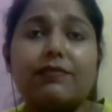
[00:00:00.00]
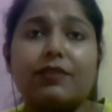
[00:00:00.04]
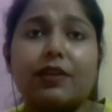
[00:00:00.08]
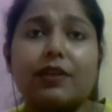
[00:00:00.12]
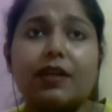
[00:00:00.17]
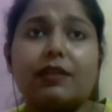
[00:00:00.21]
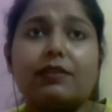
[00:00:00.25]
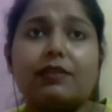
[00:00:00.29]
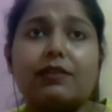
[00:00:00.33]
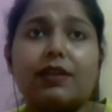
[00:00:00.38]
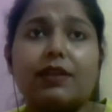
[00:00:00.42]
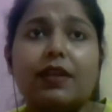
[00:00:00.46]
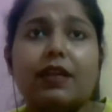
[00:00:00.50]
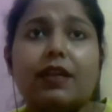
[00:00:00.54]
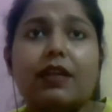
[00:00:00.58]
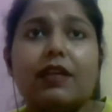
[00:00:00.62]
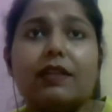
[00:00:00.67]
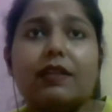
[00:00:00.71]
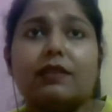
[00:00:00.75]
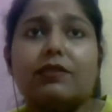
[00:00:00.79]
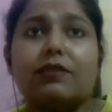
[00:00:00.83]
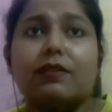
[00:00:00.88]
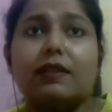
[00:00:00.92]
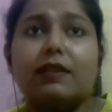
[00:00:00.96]
for us
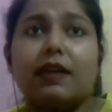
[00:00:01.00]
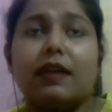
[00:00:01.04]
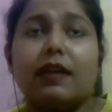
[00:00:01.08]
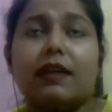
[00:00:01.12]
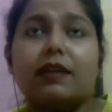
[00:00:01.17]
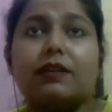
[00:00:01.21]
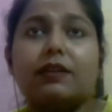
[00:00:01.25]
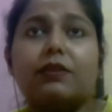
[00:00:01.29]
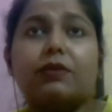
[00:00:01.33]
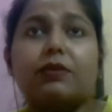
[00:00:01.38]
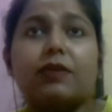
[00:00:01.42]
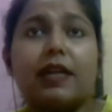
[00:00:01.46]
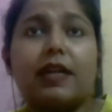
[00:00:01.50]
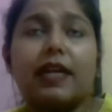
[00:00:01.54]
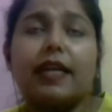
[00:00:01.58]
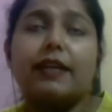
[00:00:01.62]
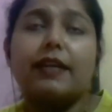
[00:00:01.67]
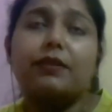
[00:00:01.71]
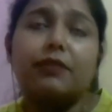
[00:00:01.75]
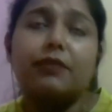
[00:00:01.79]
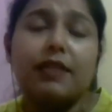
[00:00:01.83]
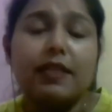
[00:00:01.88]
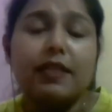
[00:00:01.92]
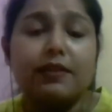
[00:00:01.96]
to
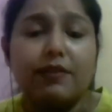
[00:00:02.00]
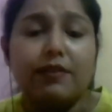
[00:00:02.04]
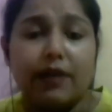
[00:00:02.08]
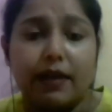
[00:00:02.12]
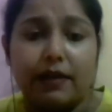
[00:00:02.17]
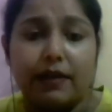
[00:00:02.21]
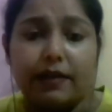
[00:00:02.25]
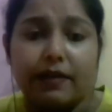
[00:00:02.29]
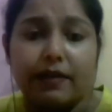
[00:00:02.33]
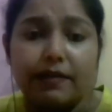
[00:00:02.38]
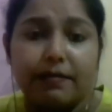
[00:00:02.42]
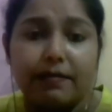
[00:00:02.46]
relate to the drug.